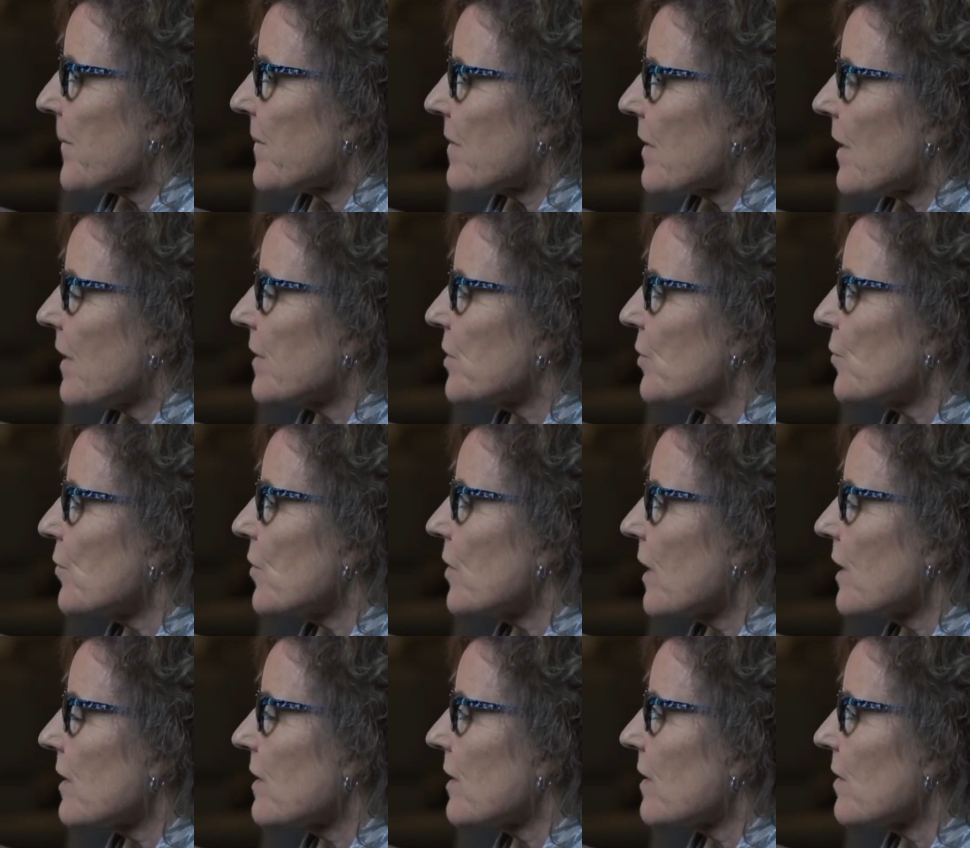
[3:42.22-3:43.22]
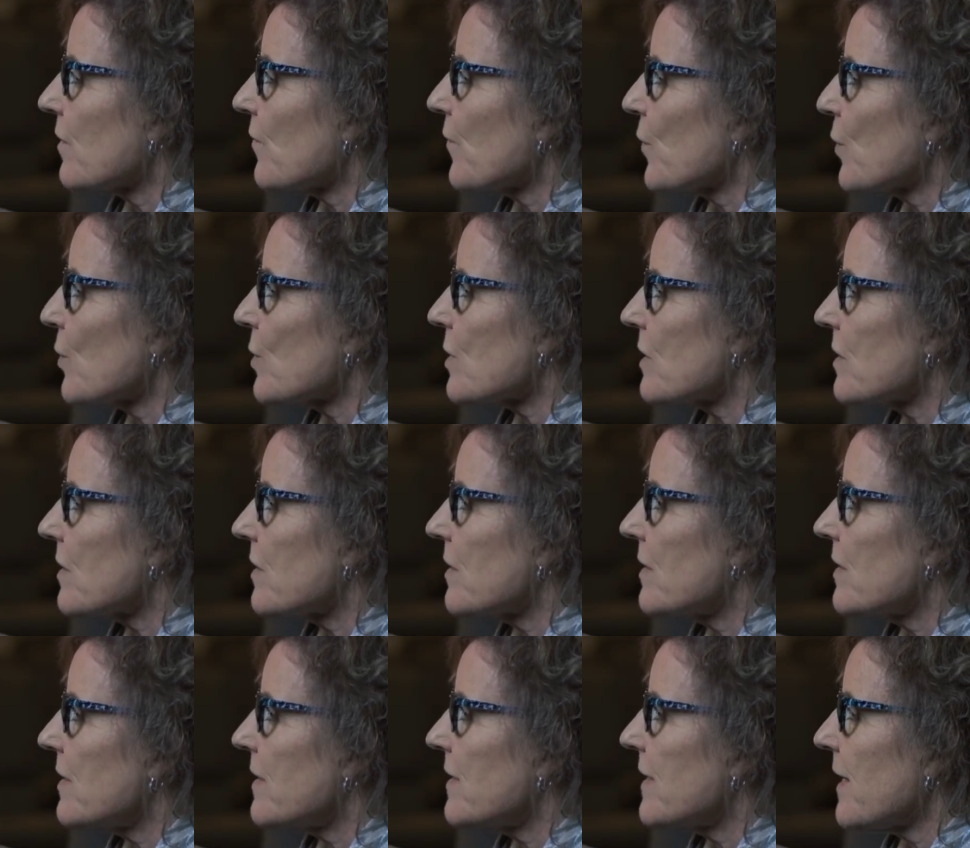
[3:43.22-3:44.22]
I do think that the first
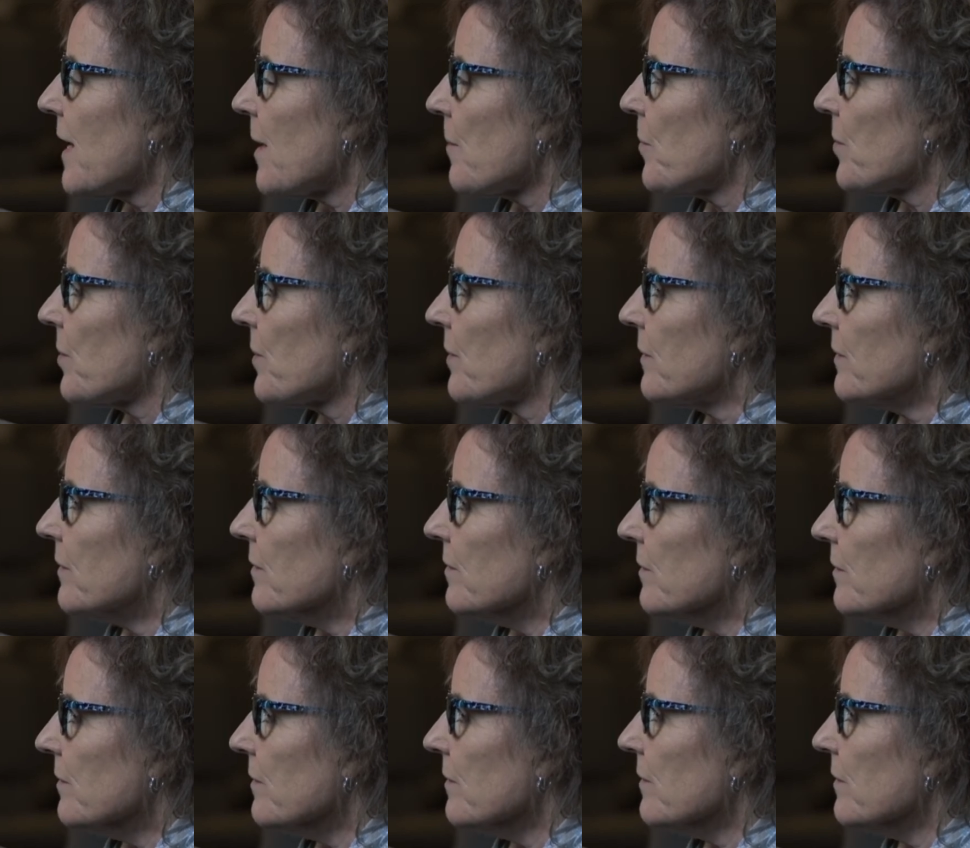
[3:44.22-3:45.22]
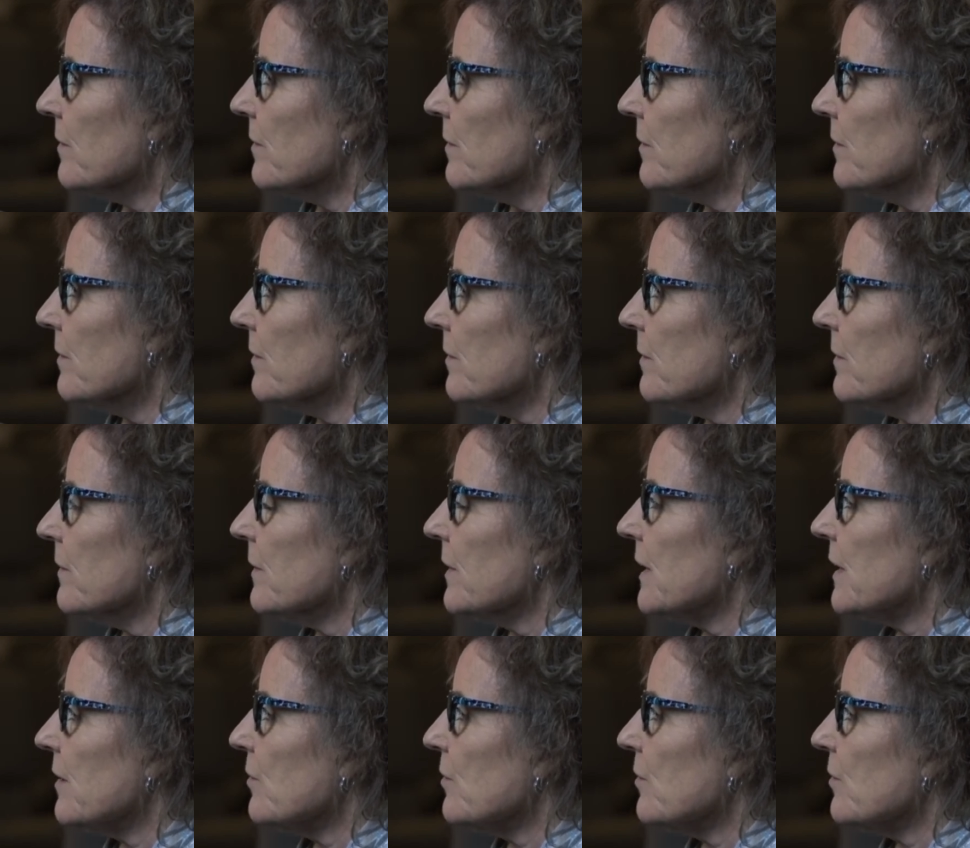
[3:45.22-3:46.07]
step in